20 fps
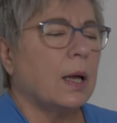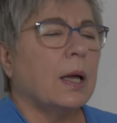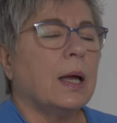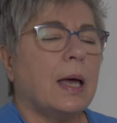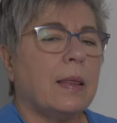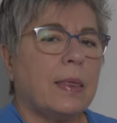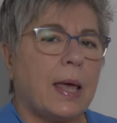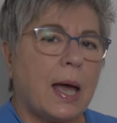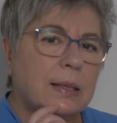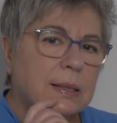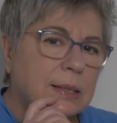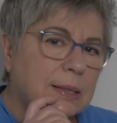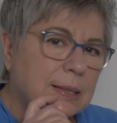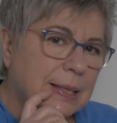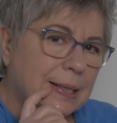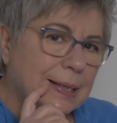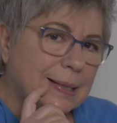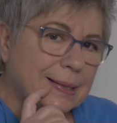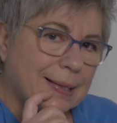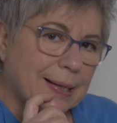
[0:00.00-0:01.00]
Now that's
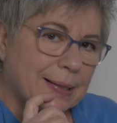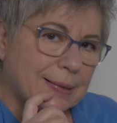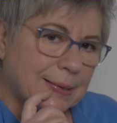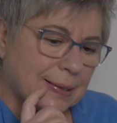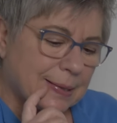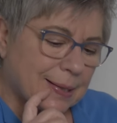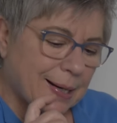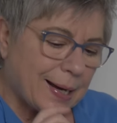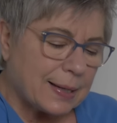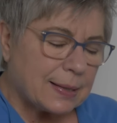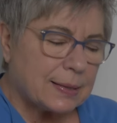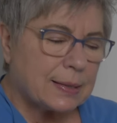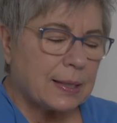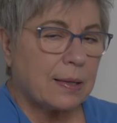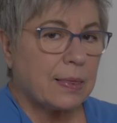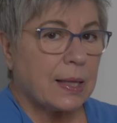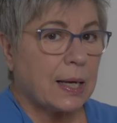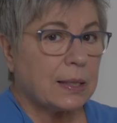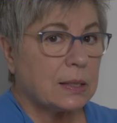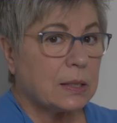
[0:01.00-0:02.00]

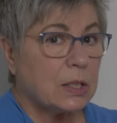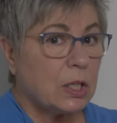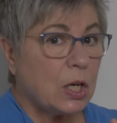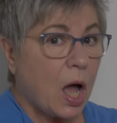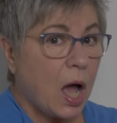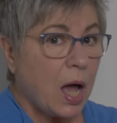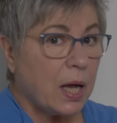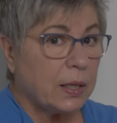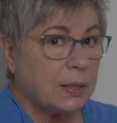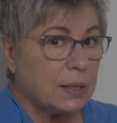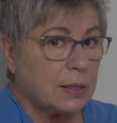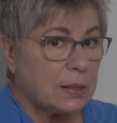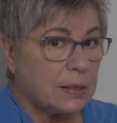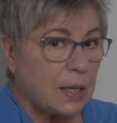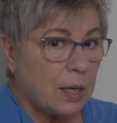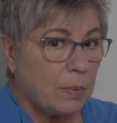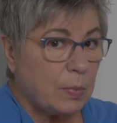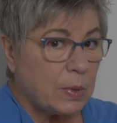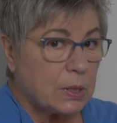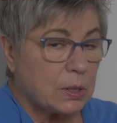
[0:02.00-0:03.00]
desensitizing. That's not the
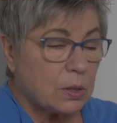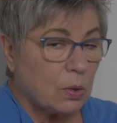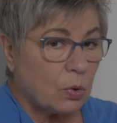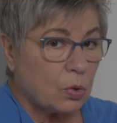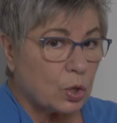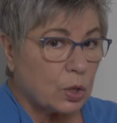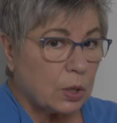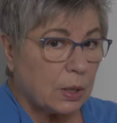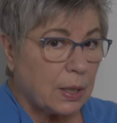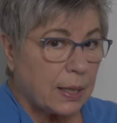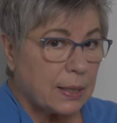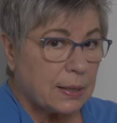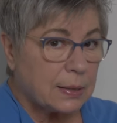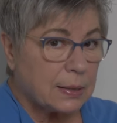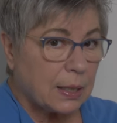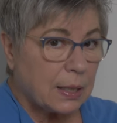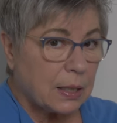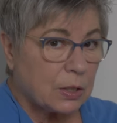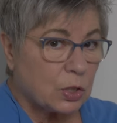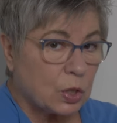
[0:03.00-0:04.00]
same as
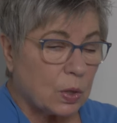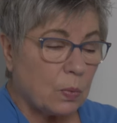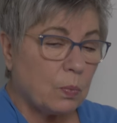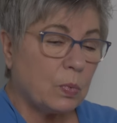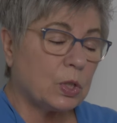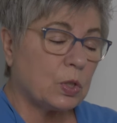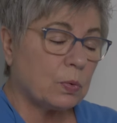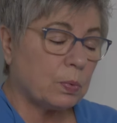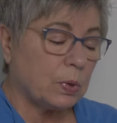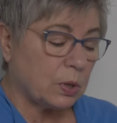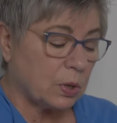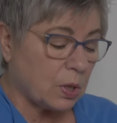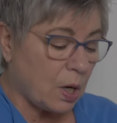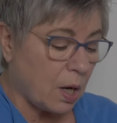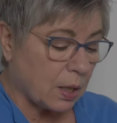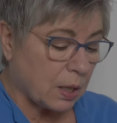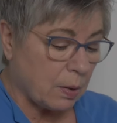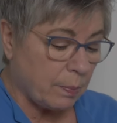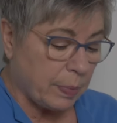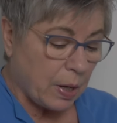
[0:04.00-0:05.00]
socialization, which we'll
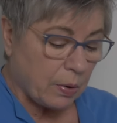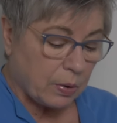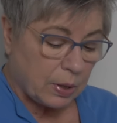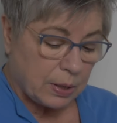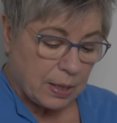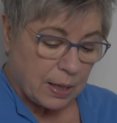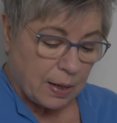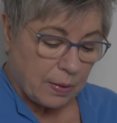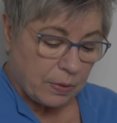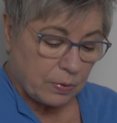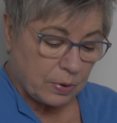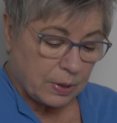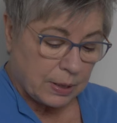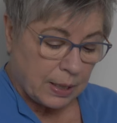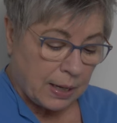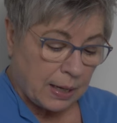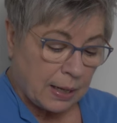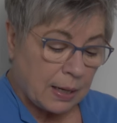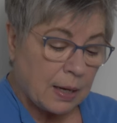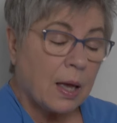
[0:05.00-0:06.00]
talk about another
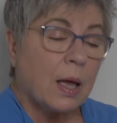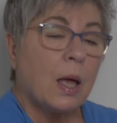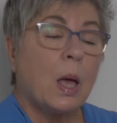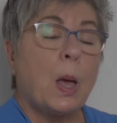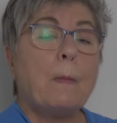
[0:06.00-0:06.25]
day,